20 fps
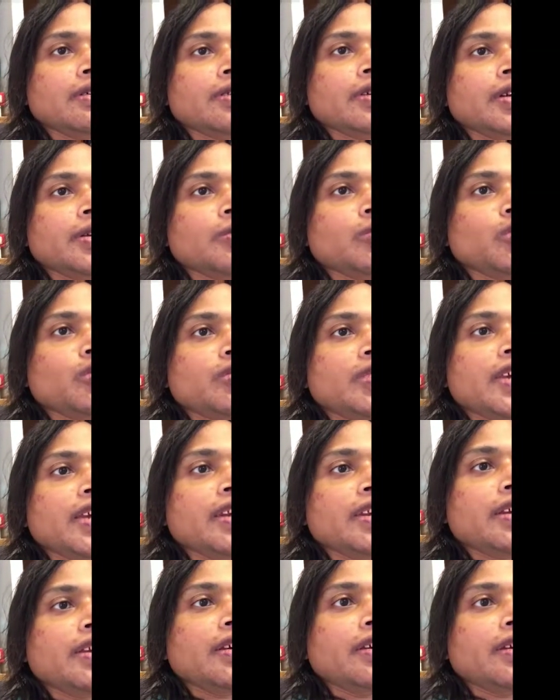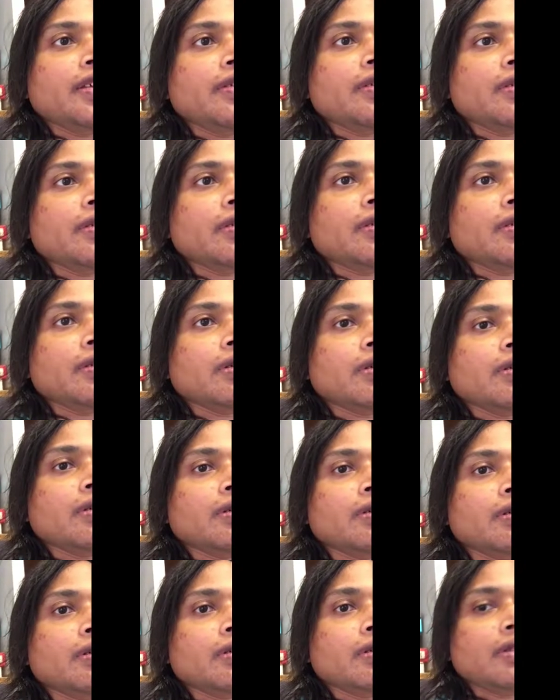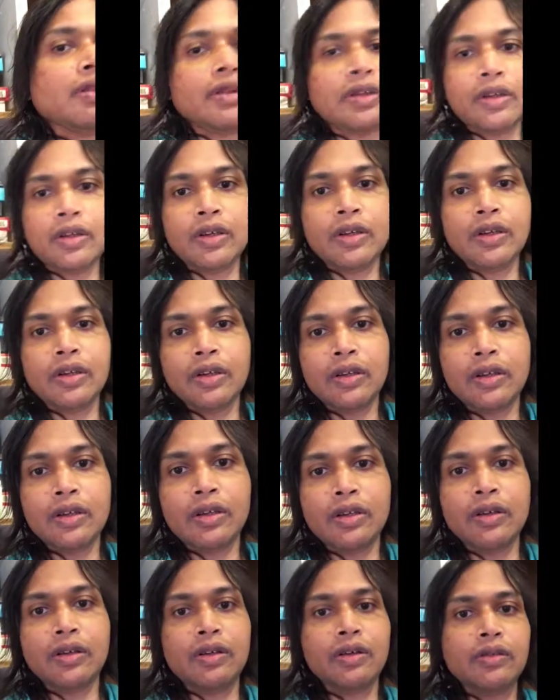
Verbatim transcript: try and move that case. Yeah.